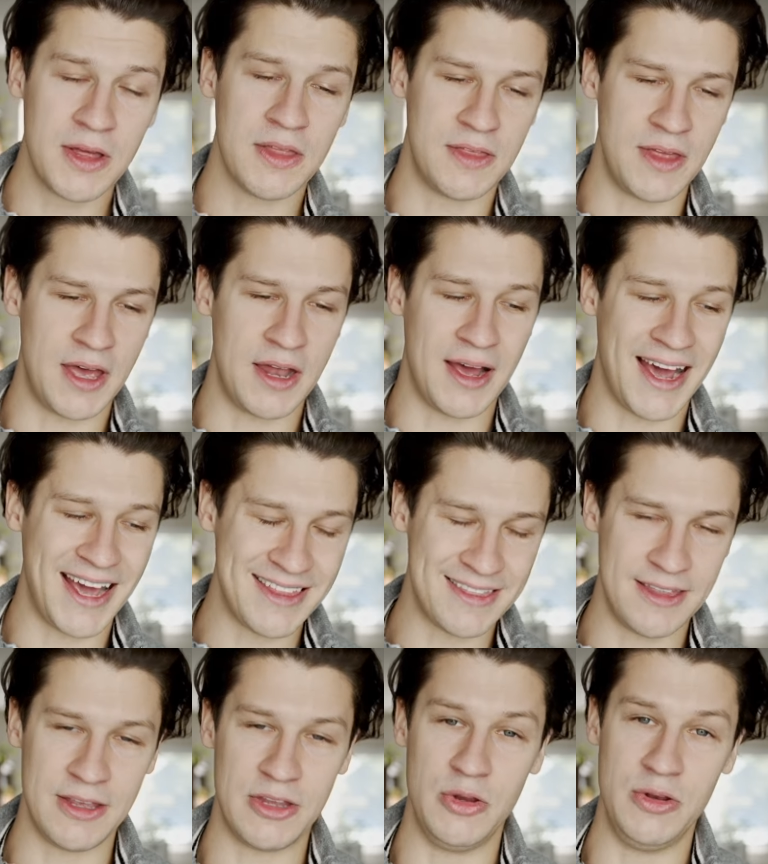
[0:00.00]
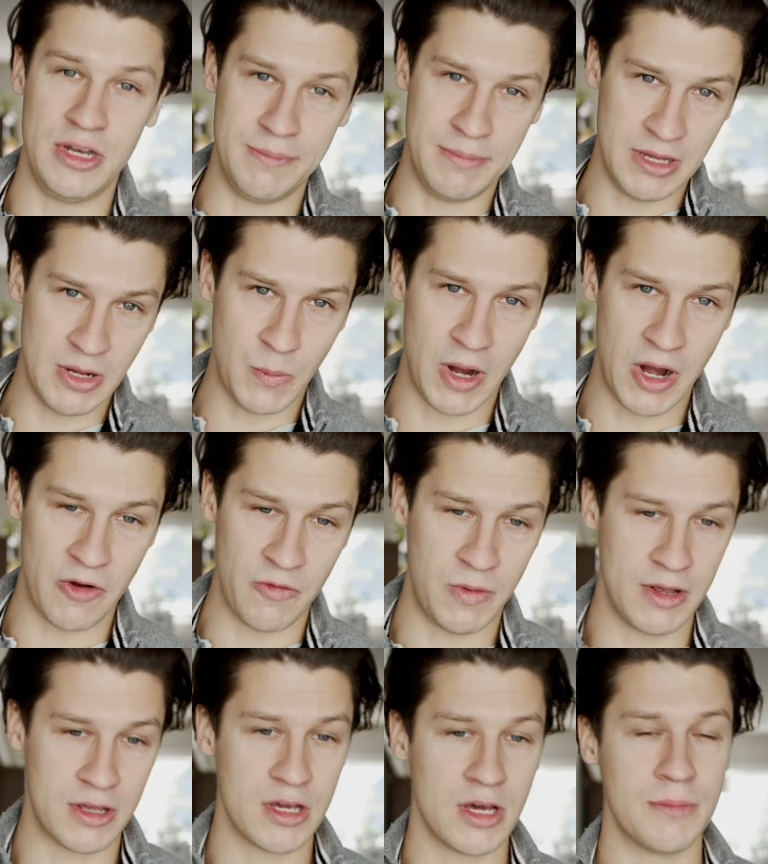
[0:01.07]
that I think you need to be aware of when
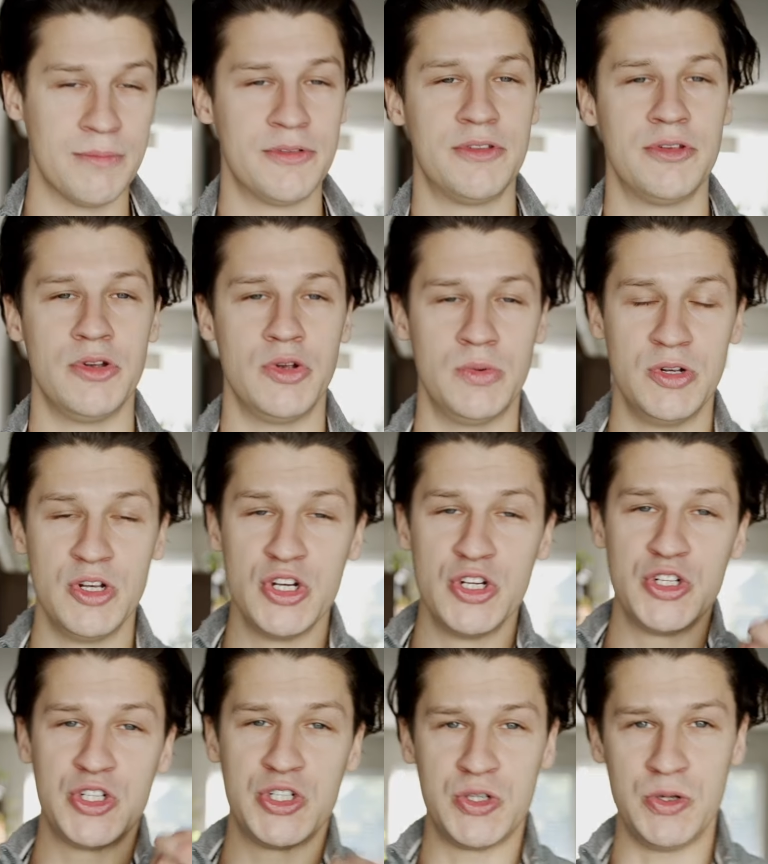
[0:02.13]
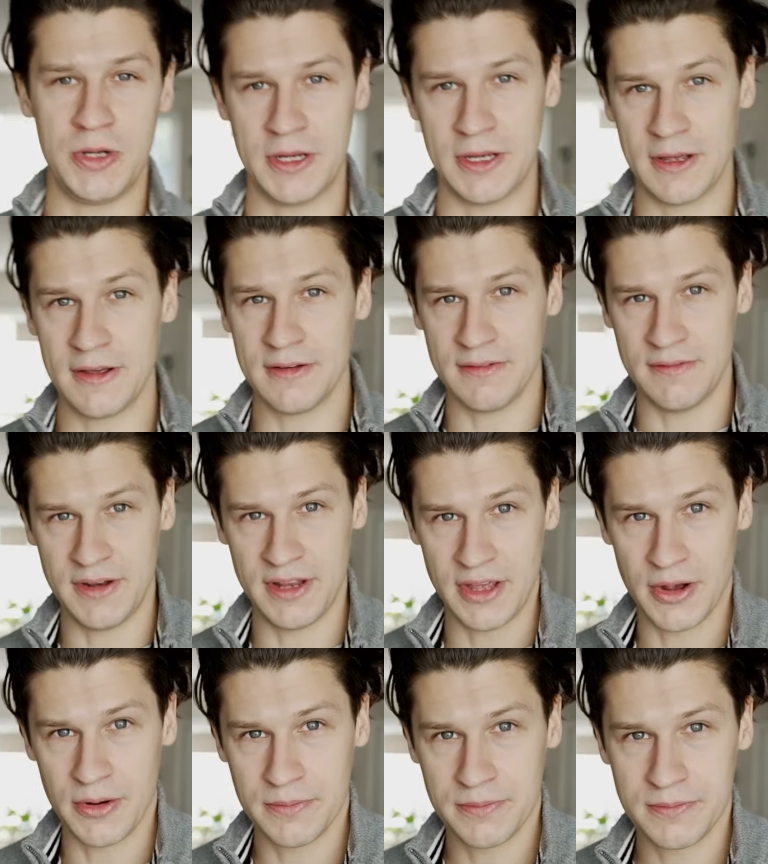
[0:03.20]
it comes to shooting video.